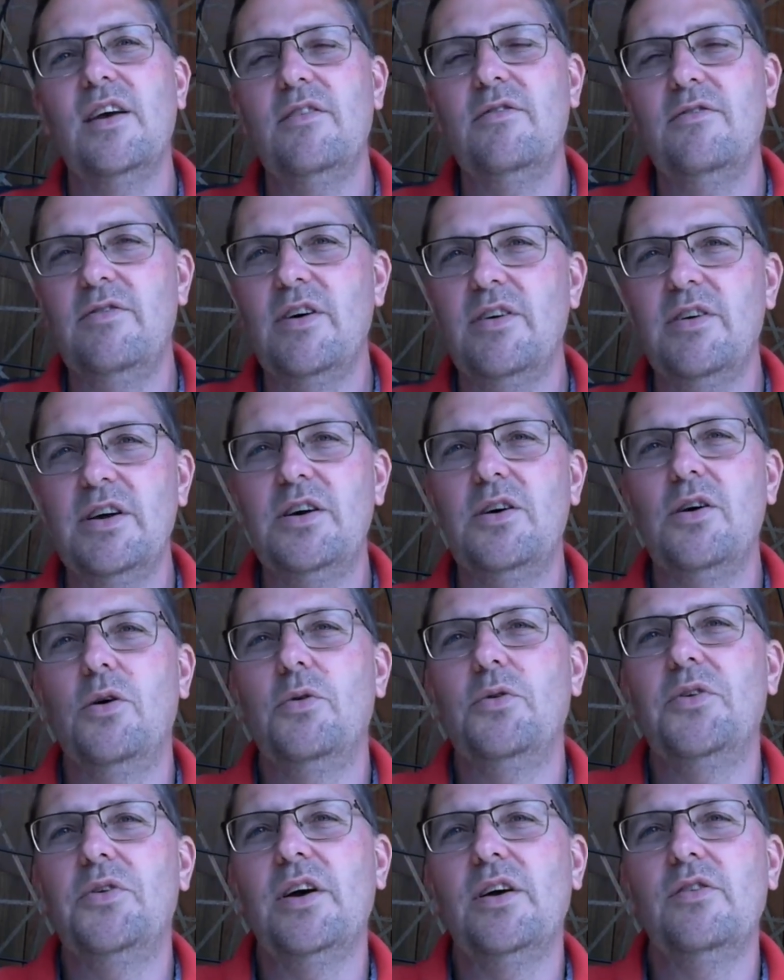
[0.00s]
and very
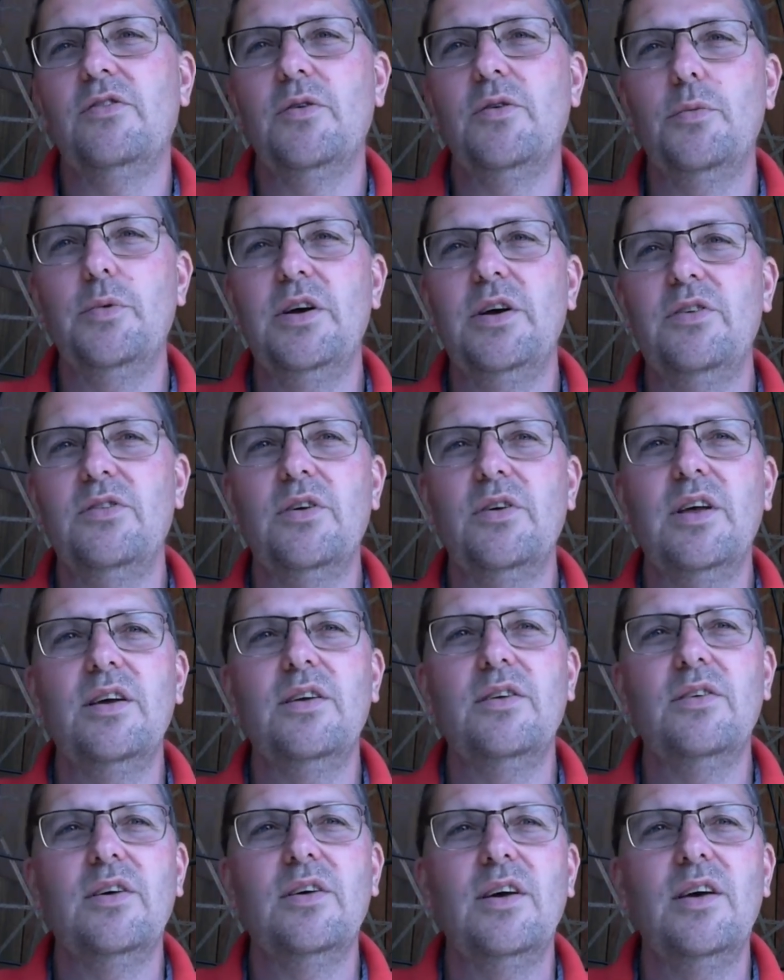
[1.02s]
cold days for weeks on
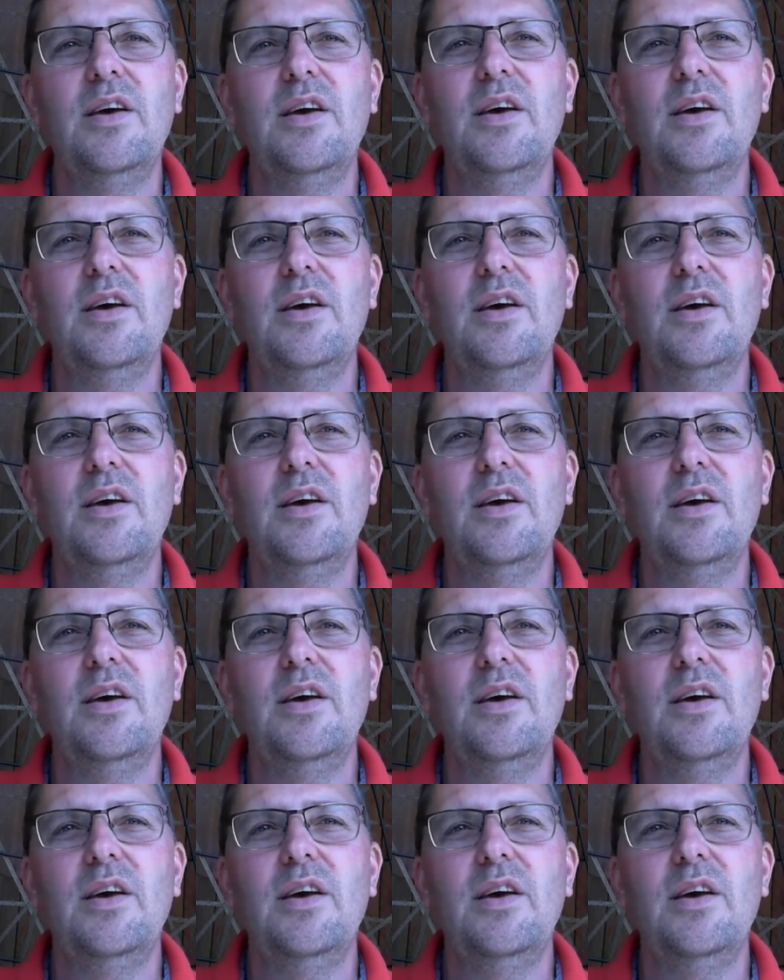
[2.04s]
end,